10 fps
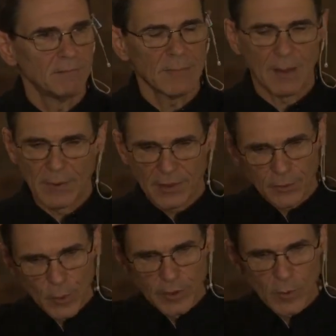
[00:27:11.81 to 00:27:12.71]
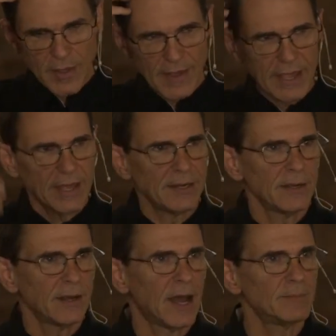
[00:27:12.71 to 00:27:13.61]
I'm not throwing away the head.
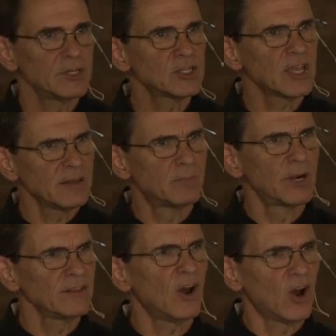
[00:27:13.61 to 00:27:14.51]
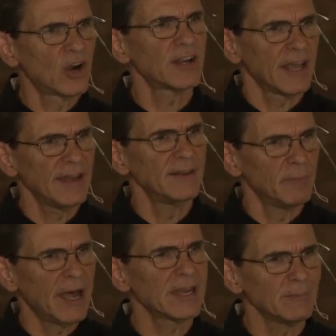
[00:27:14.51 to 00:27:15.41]
I'm just saying bring the heart and the
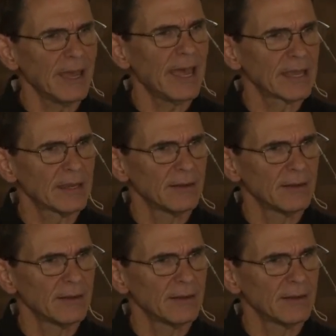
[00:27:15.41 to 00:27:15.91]
body back.